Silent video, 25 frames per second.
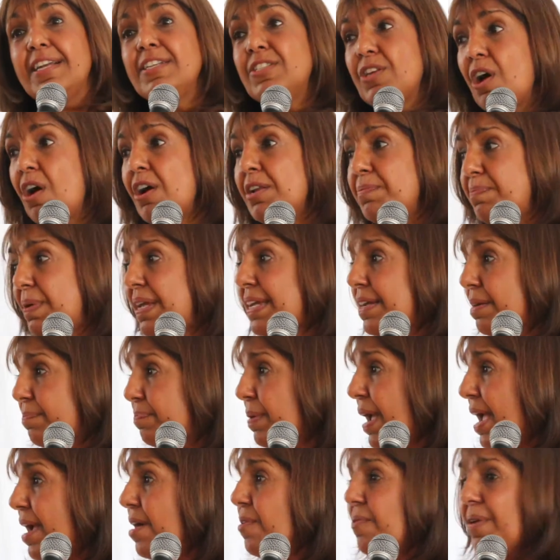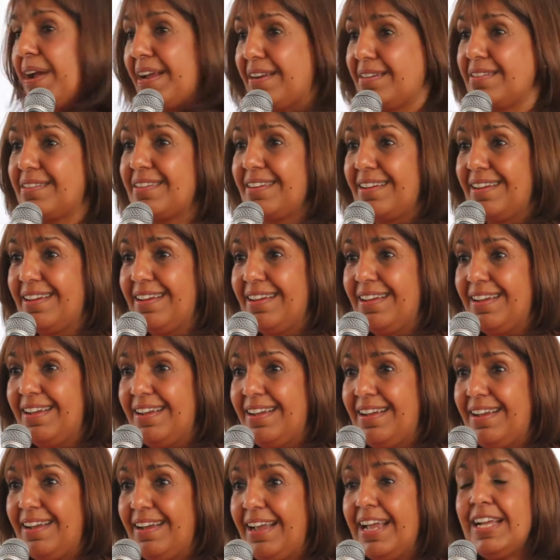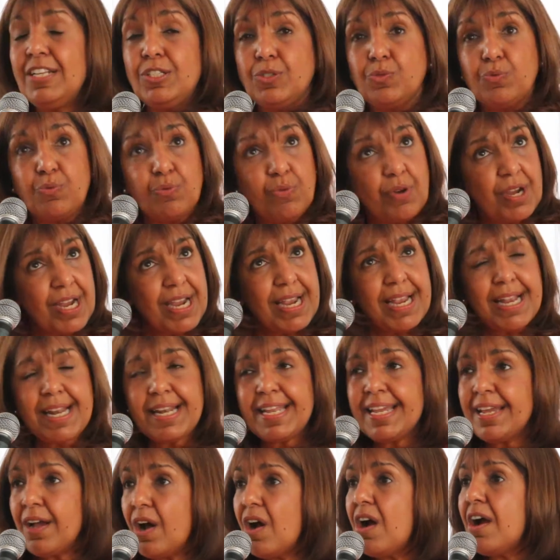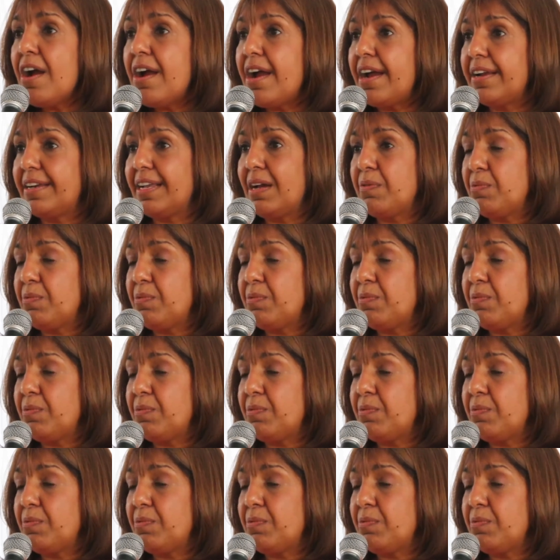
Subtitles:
It's hard being a parent. It's really hard.